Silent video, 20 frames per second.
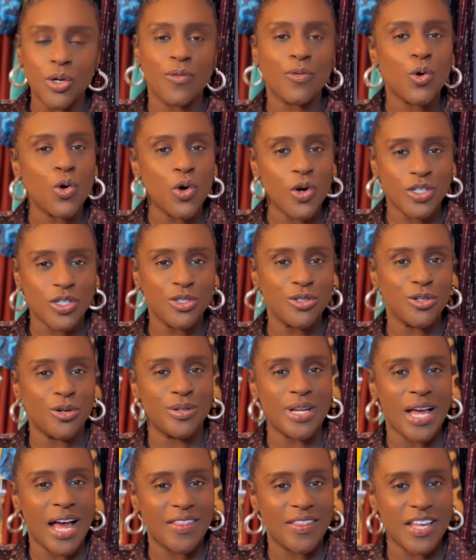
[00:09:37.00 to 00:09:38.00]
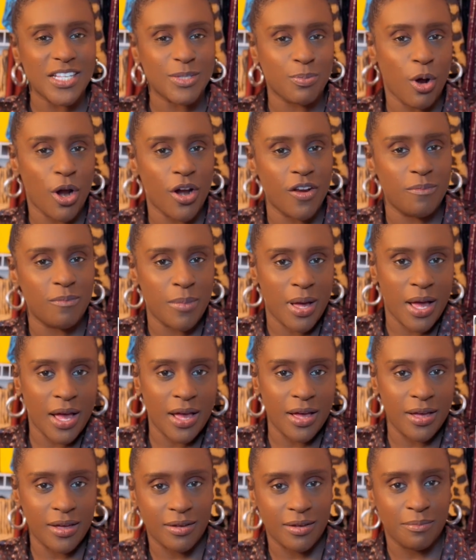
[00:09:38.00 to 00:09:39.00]
of course, now that's part of
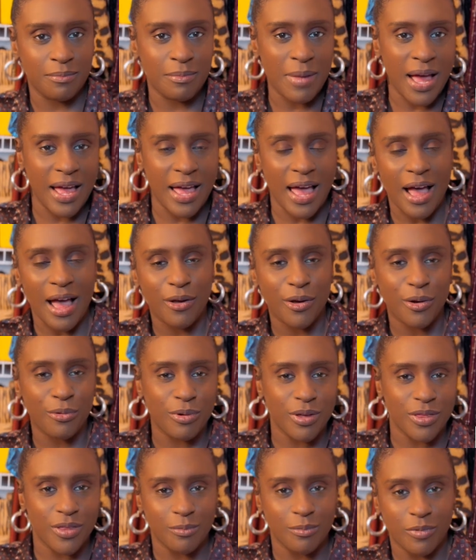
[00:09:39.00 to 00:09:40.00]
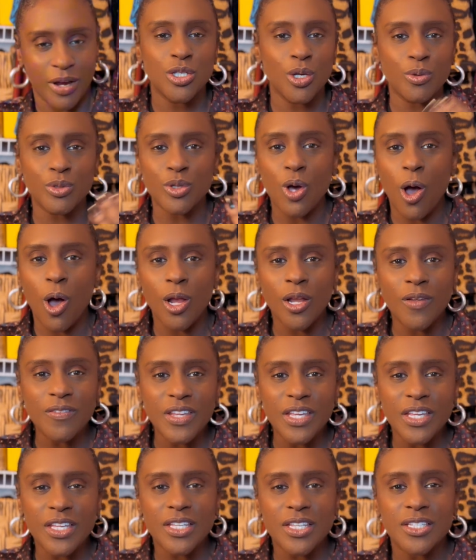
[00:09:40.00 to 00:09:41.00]
my algorithm. So it was all of
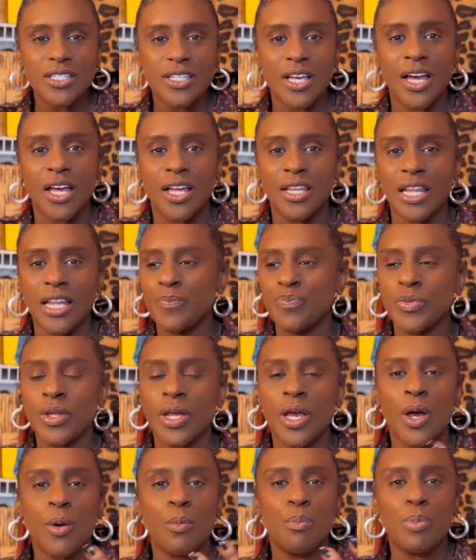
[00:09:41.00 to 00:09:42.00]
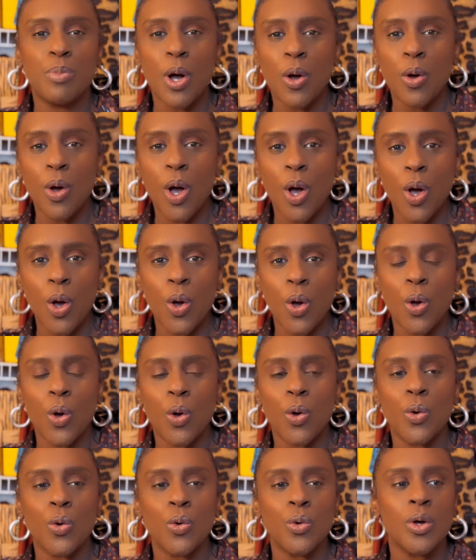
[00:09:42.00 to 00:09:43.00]
these
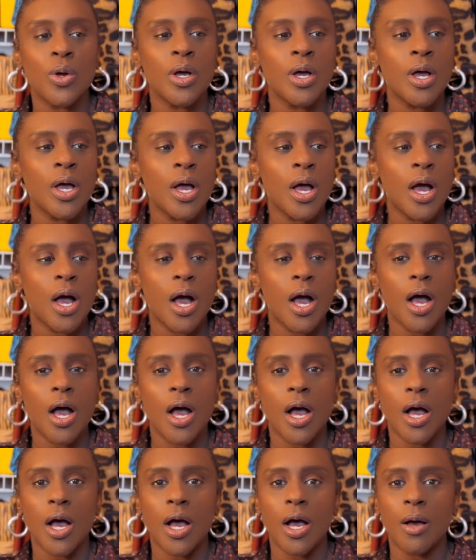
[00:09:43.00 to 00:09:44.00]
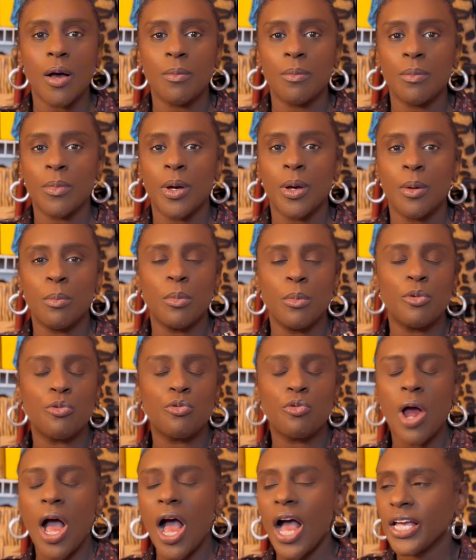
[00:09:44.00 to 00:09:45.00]
boho,
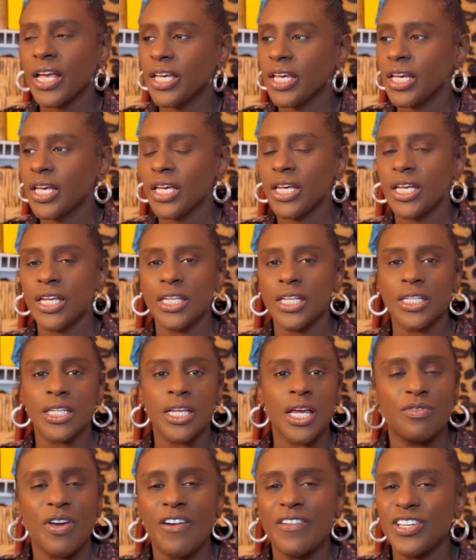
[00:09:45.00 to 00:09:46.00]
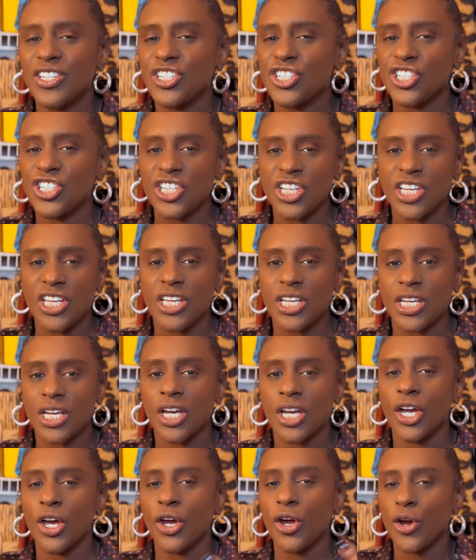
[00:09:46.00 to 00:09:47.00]
Moroccan, very chic,
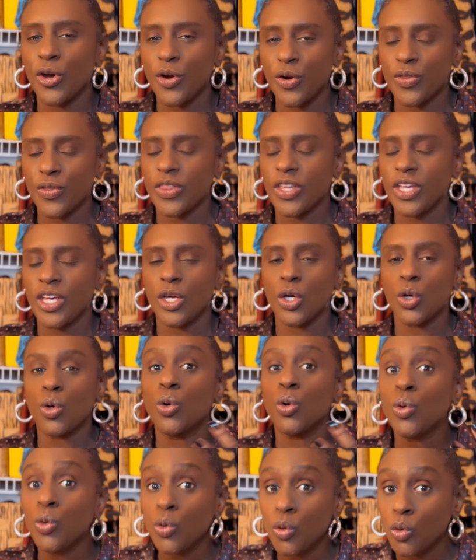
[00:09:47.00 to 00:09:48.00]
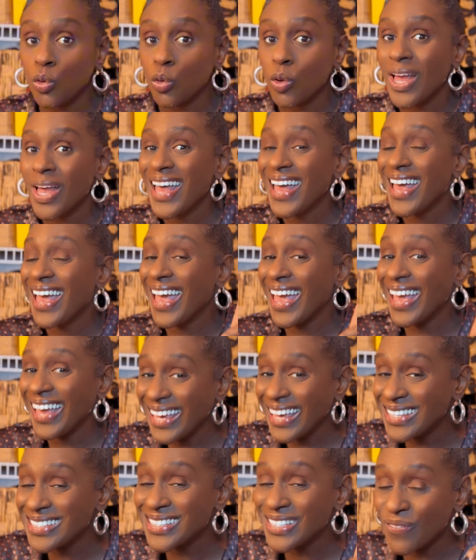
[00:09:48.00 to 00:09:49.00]
earthy, cool,
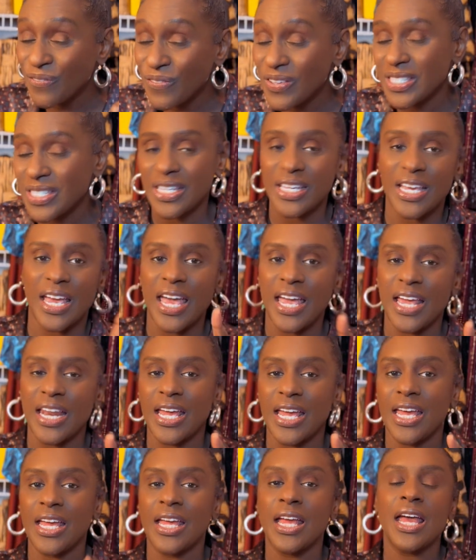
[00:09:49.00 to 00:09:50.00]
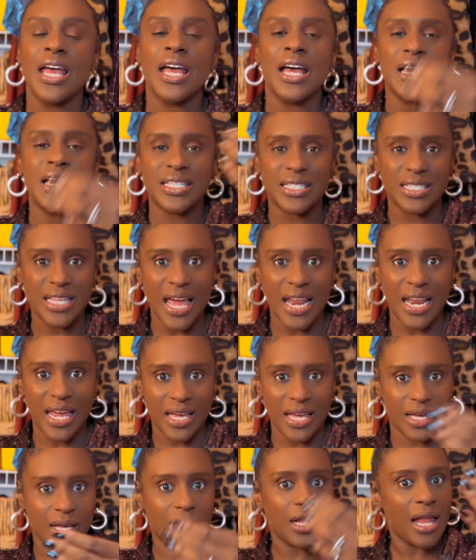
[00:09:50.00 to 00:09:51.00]
and sophisticated
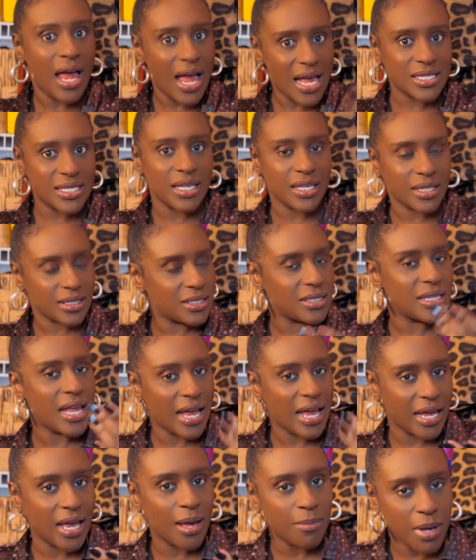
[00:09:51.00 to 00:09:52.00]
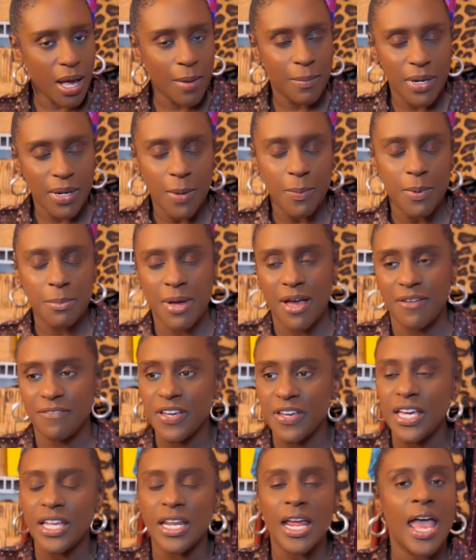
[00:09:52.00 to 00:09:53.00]
aesthetic closets that kept coming up in my
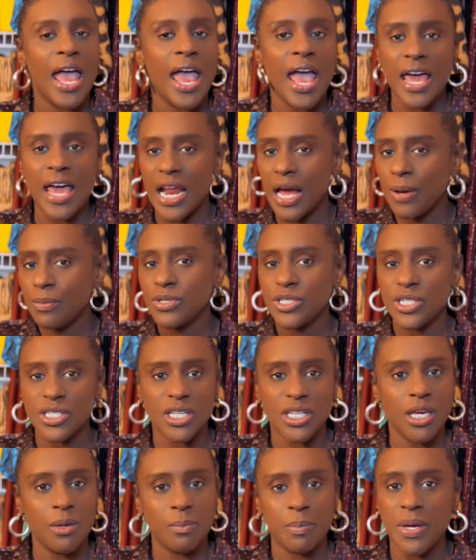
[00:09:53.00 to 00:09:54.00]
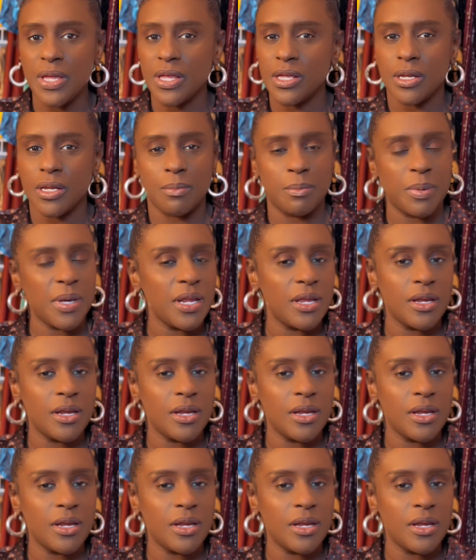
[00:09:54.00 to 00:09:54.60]
feed. And I would just keep pinning them.